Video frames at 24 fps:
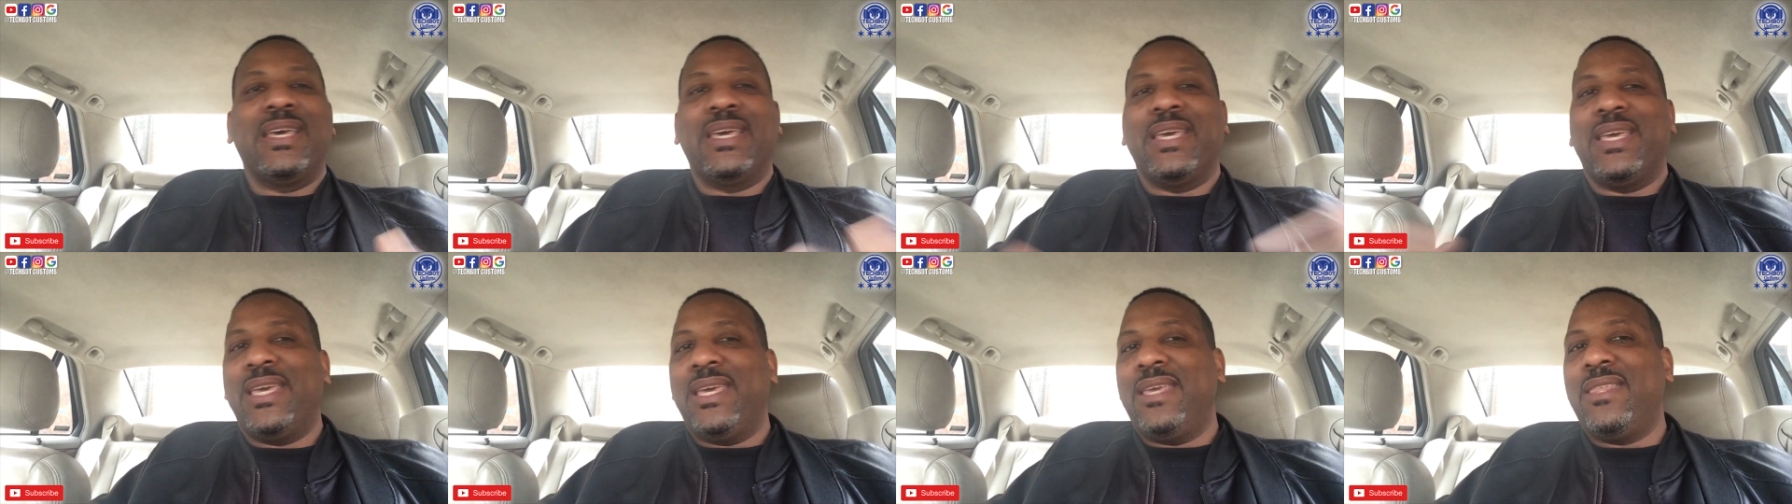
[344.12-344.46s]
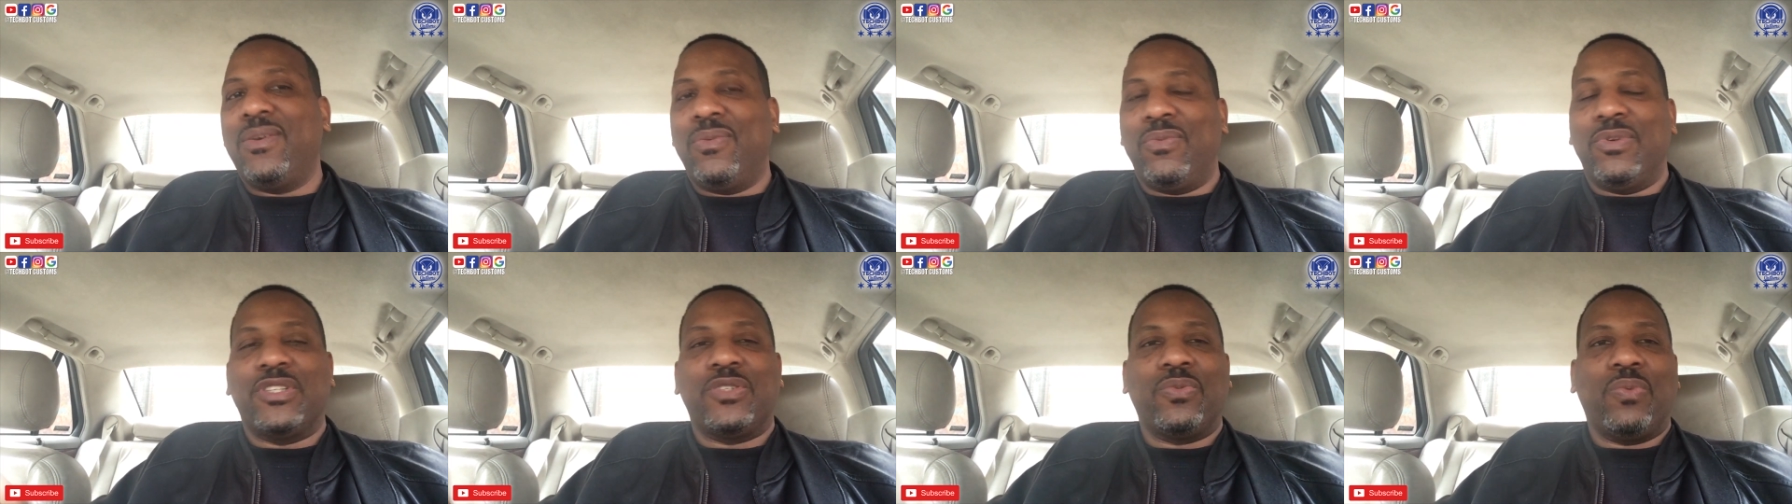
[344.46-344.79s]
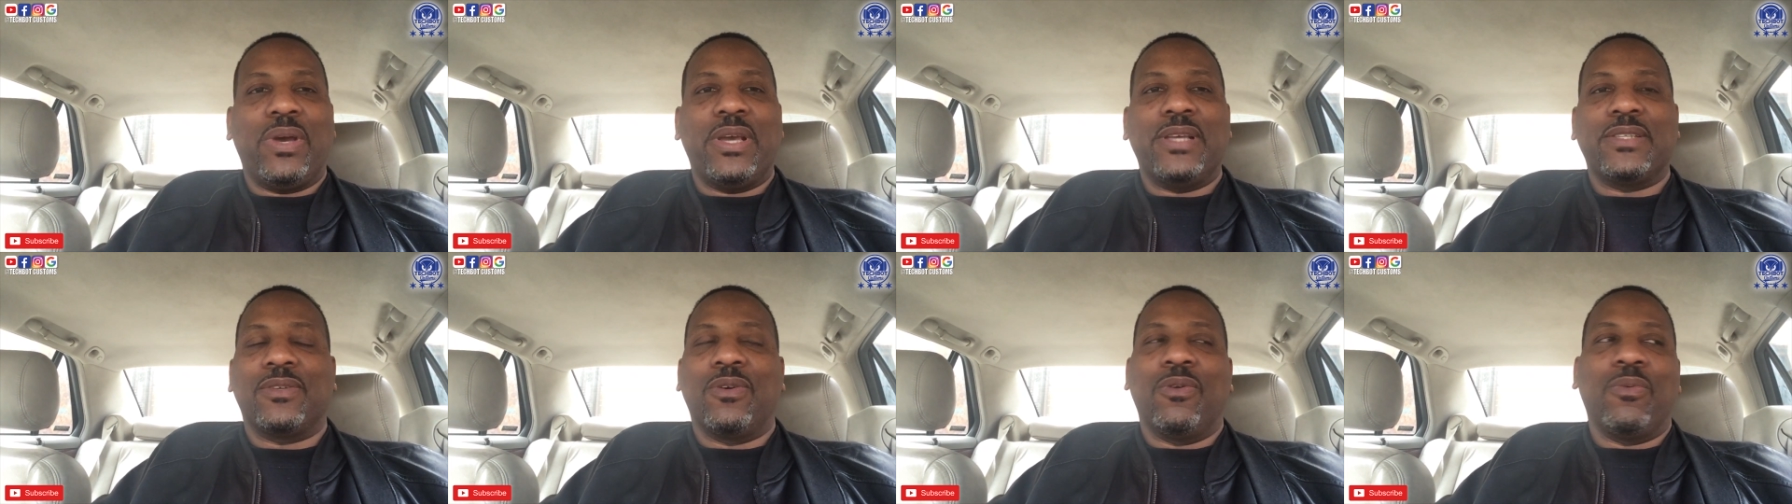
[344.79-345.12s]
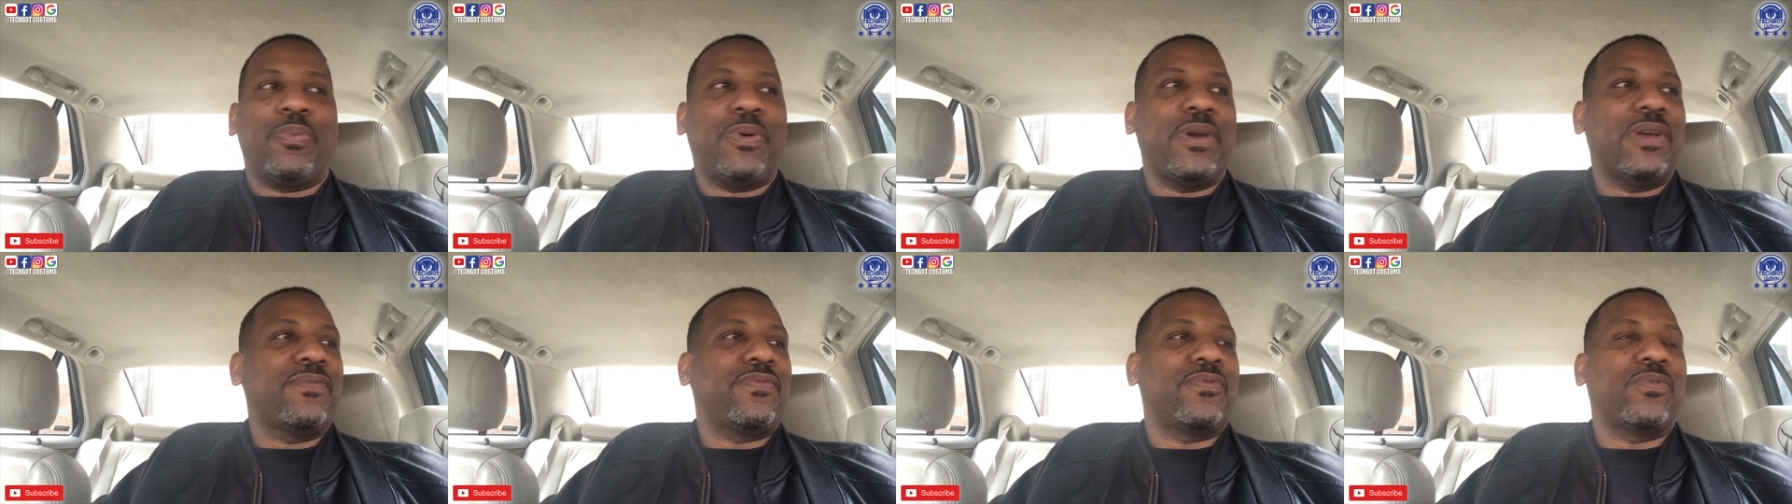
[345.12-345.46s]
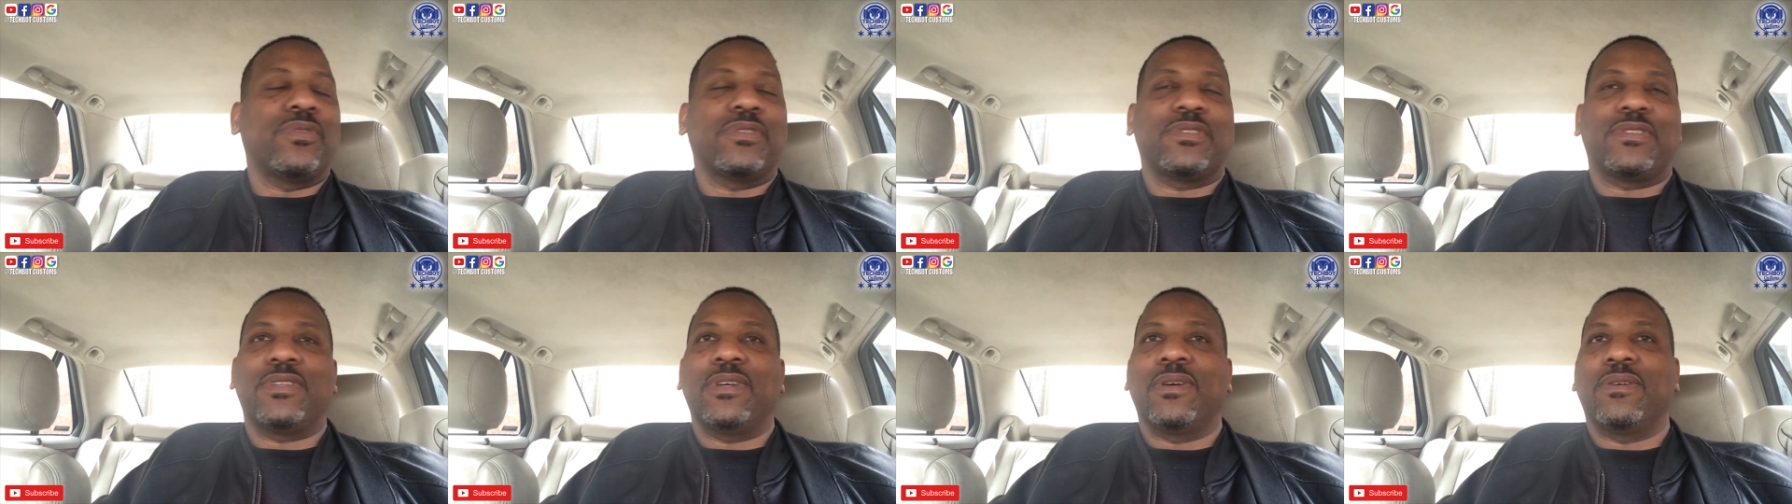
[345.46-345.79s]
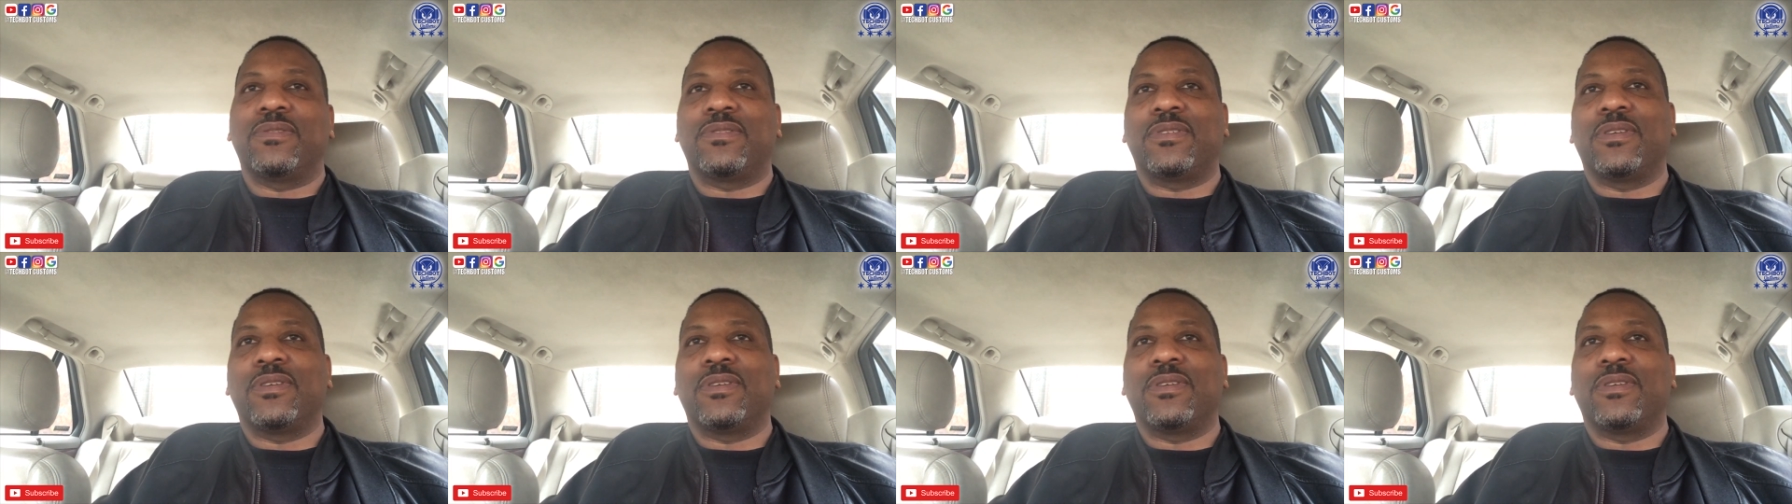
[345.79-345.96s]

either which way is going to pay for itself.